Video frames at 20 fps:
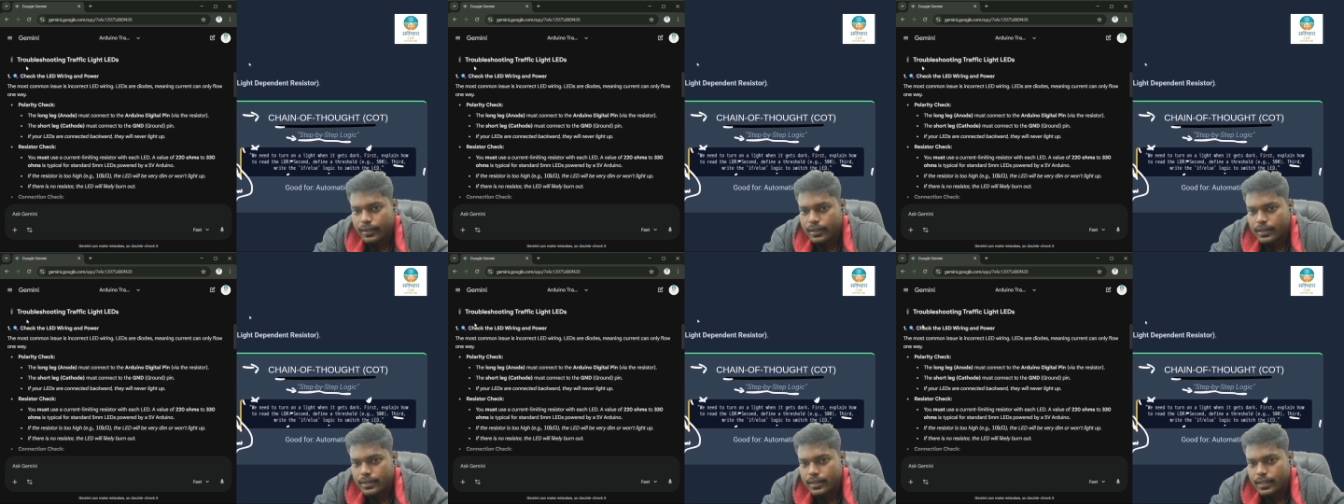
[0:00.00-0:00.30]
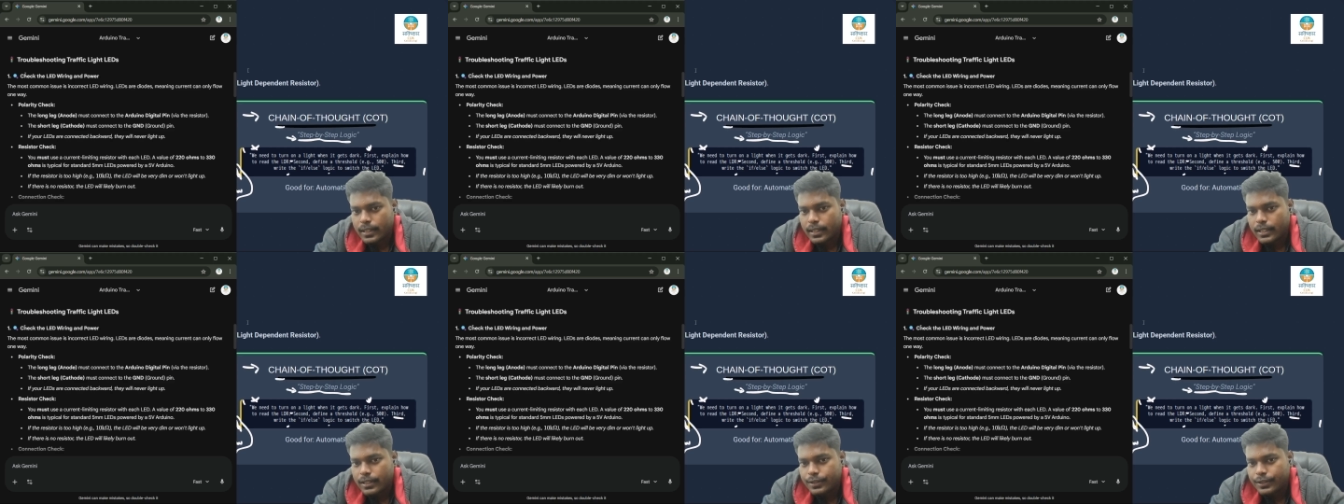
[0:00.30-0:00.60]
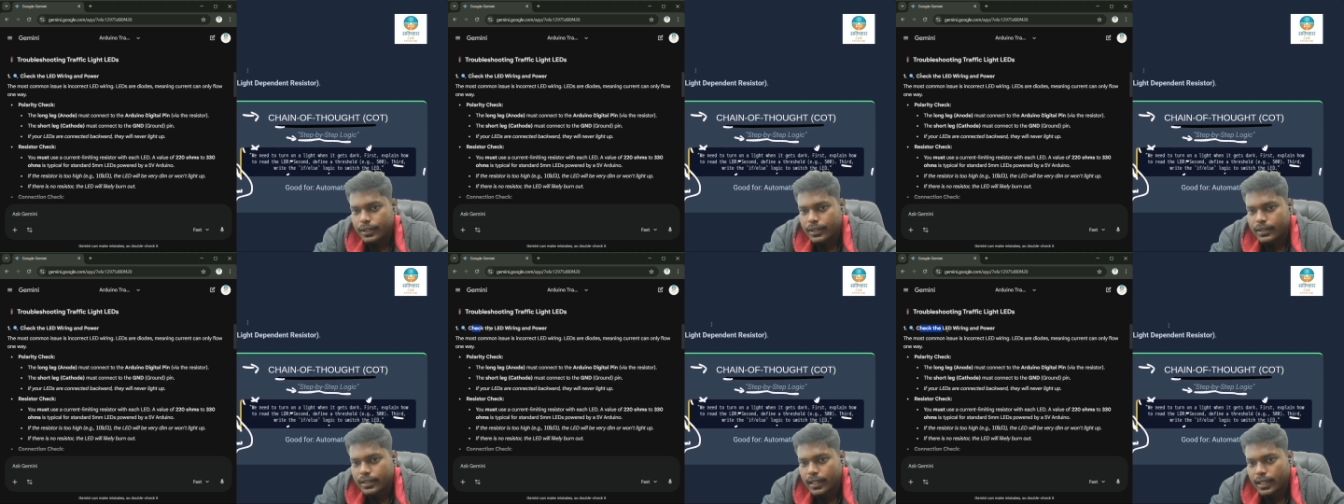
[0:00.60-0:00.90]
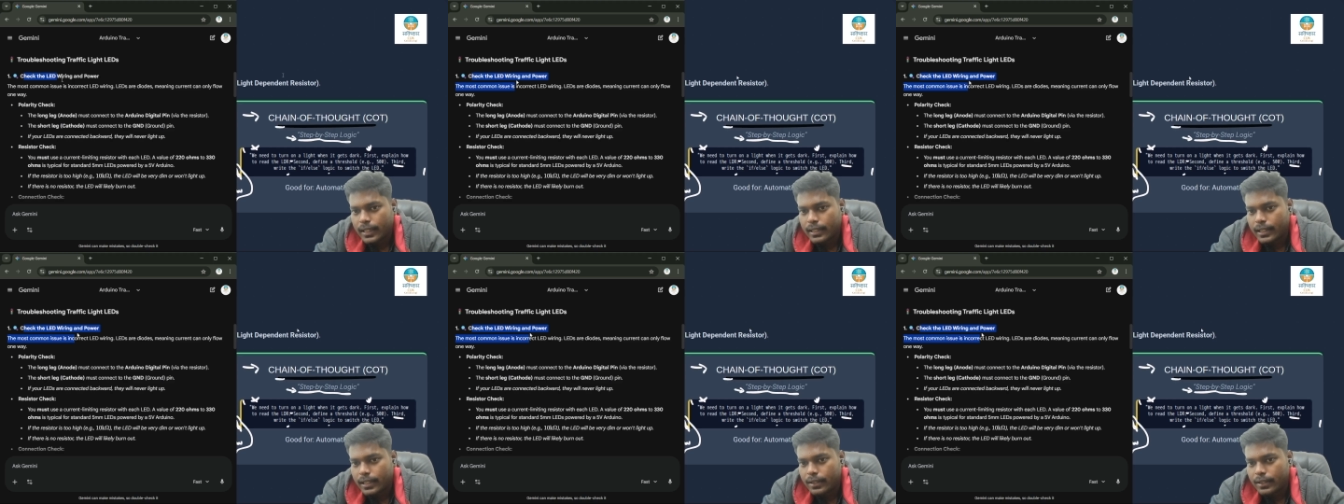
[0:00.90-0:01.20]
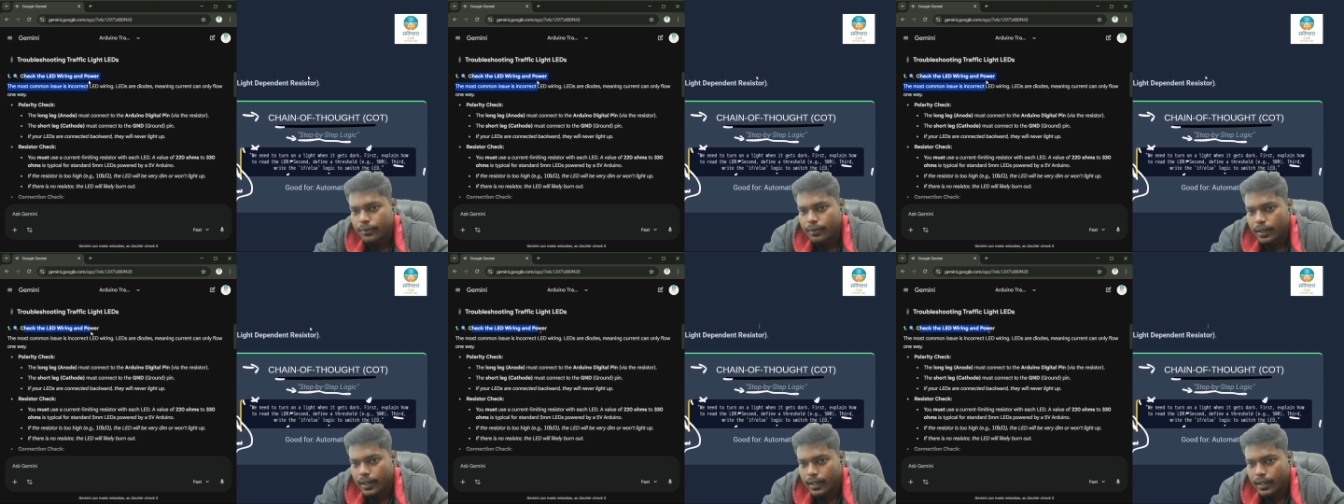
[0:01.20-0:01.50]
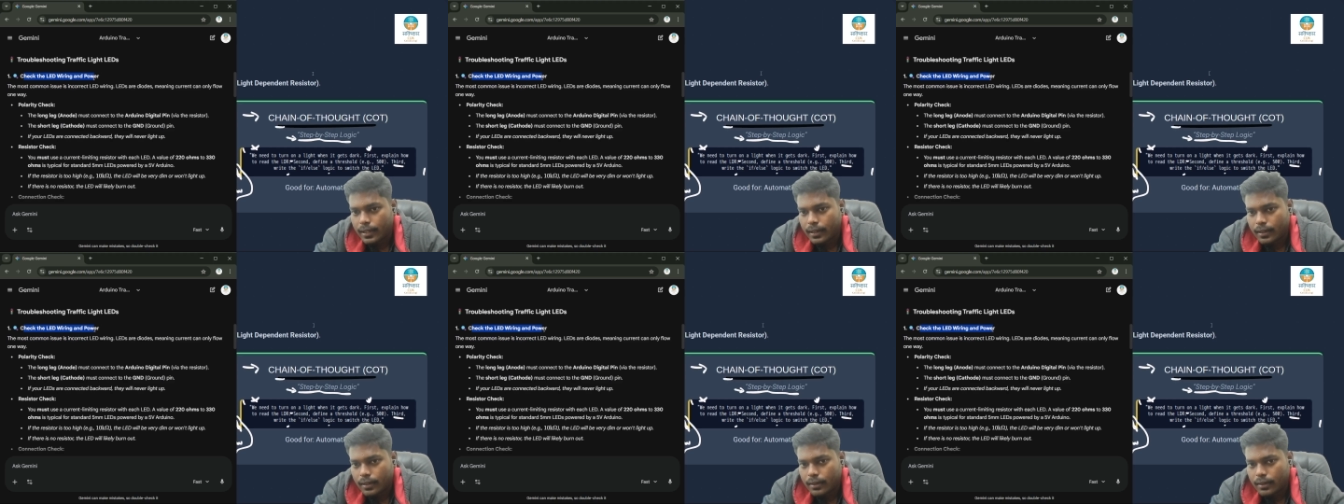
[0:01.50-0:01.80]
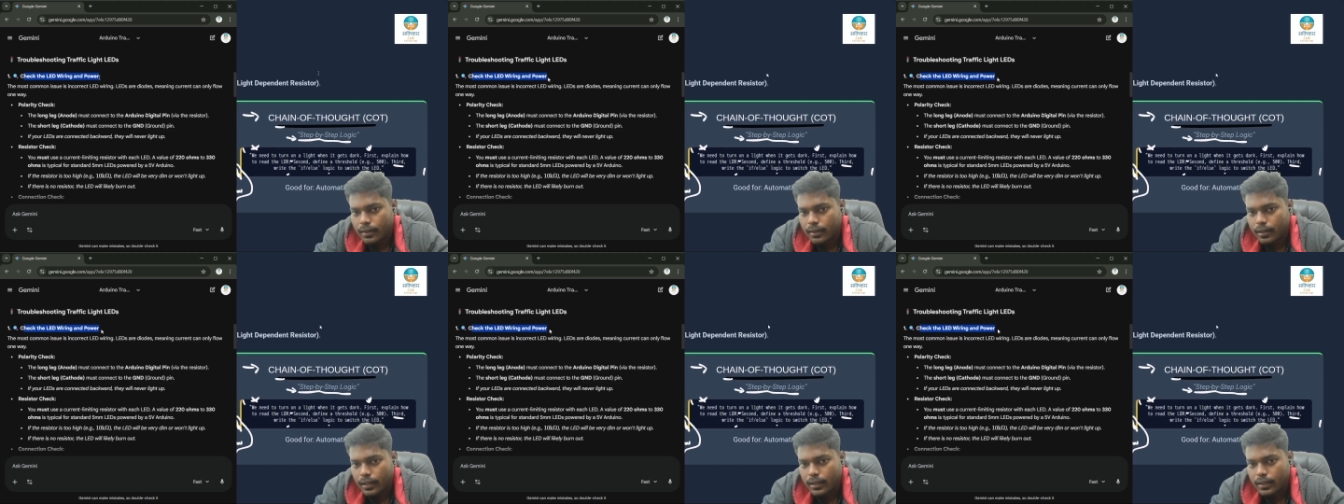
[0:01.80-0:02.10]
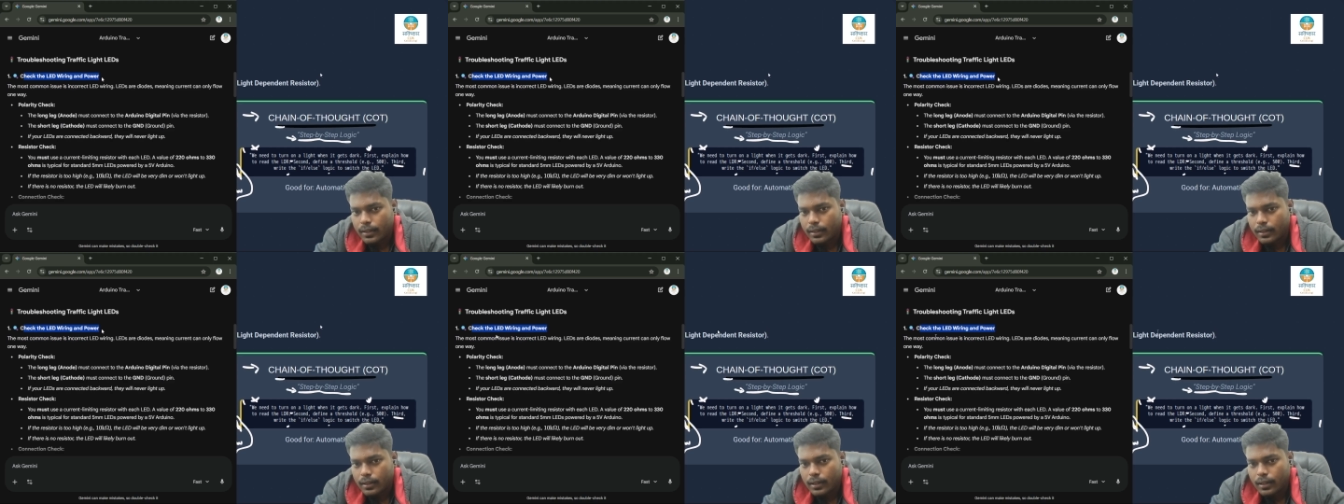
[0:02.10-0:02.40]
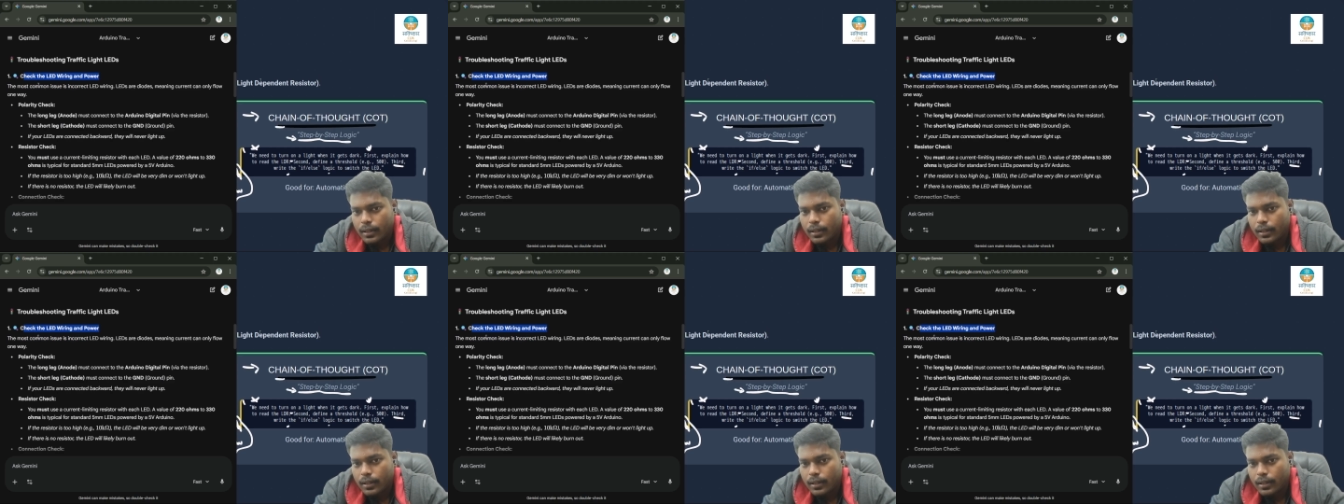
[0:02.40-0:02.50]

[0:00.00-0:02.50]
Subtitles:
First, check the LED wear, right?